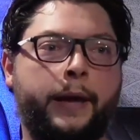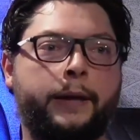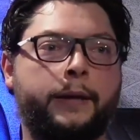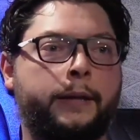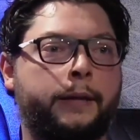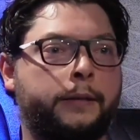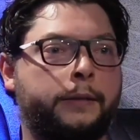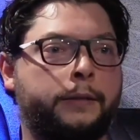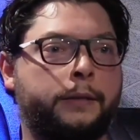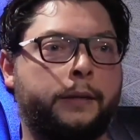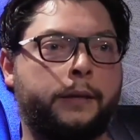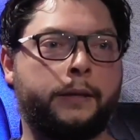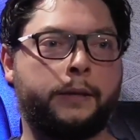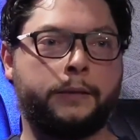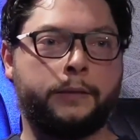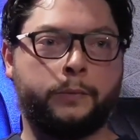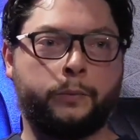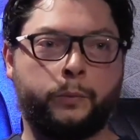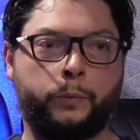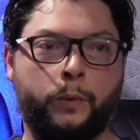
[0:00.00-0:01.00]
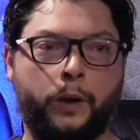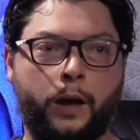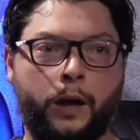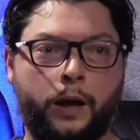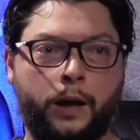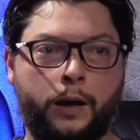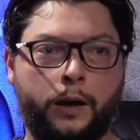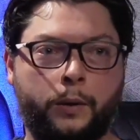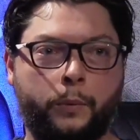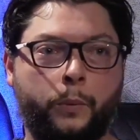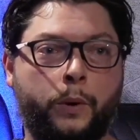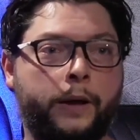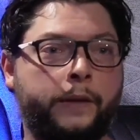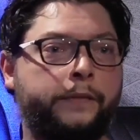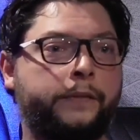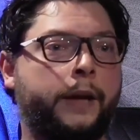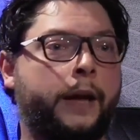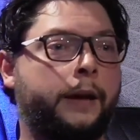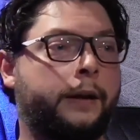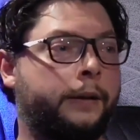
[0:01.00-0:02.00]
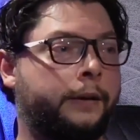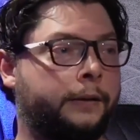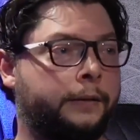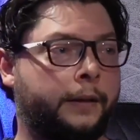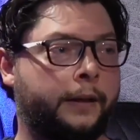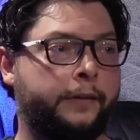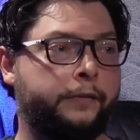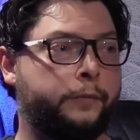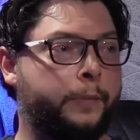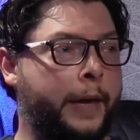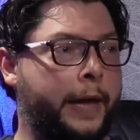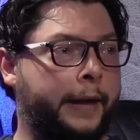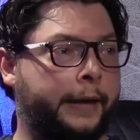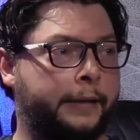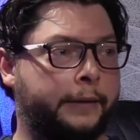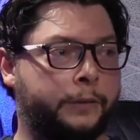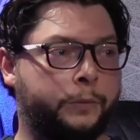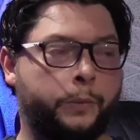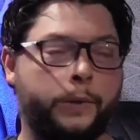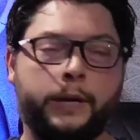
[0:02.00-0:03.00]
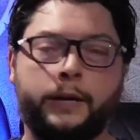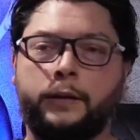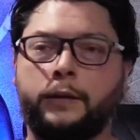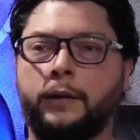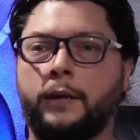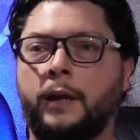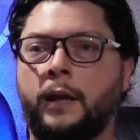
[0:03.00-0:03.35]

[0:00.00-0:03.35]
His wife got her life back as well,